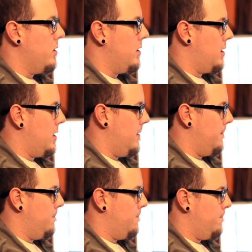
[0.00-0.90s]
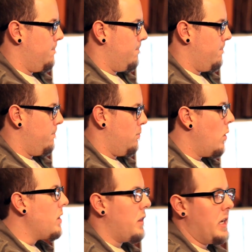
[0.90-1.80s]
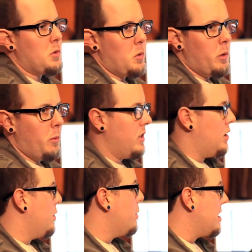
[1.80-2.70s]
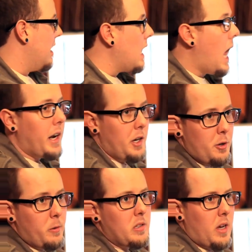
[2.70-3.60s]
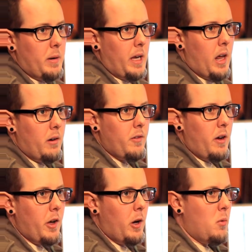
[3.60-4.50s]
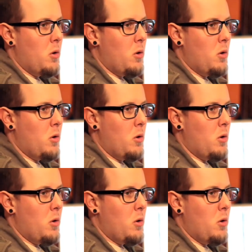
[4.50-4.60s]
was one of the things we really wanted to do. There was a lot of news coming out of Help